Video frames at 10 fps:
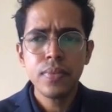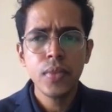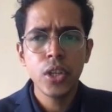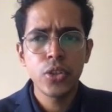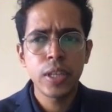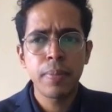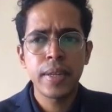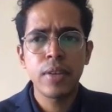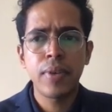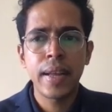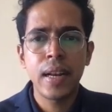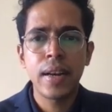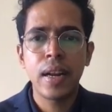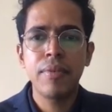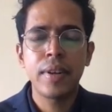you submit the
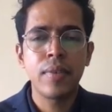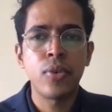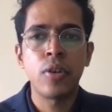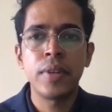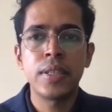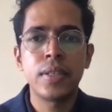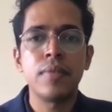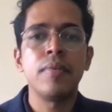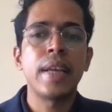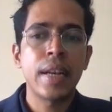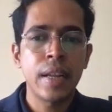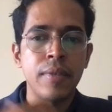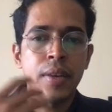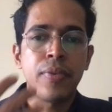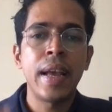final draft, for which we can
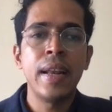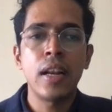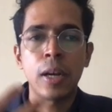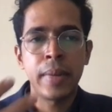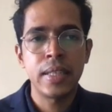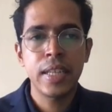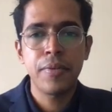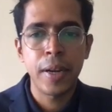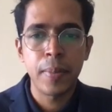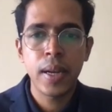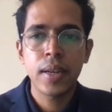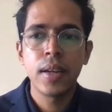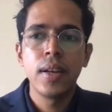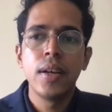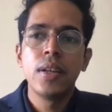give the final comments and feedback.
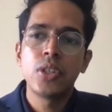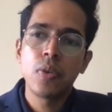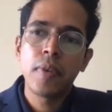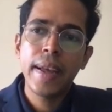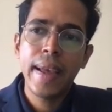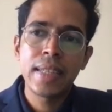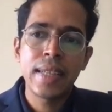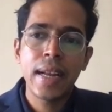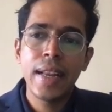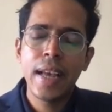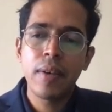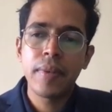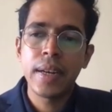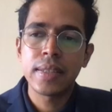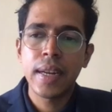So why exactly have
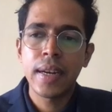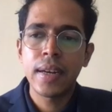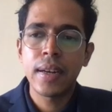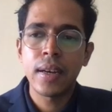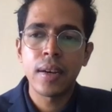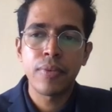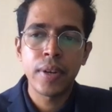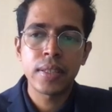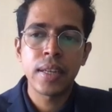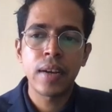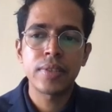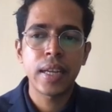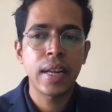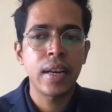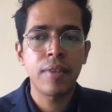we decided first draft,
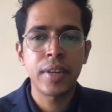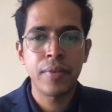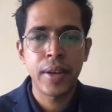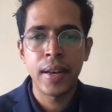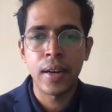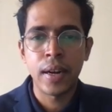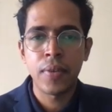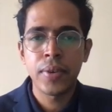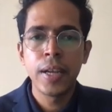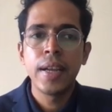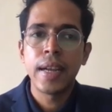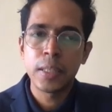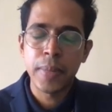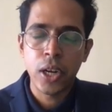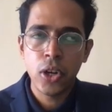second draft, and final draft?
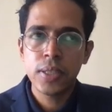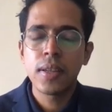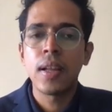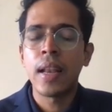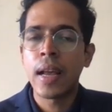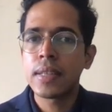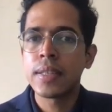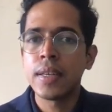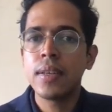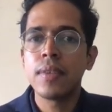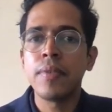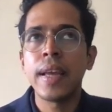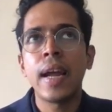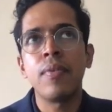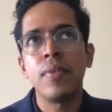It's because last year we
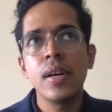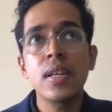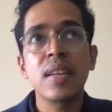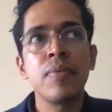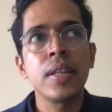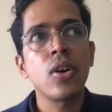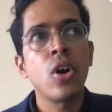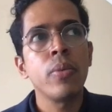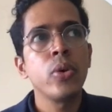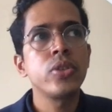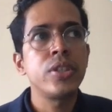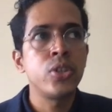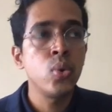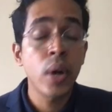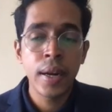had worked with
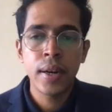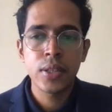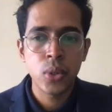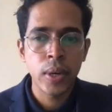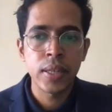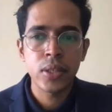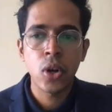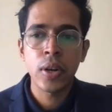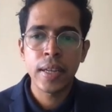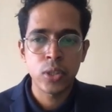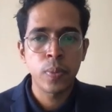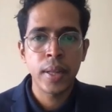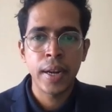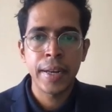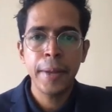almost 200 students on SOP
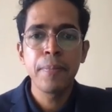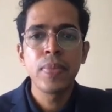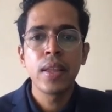writing,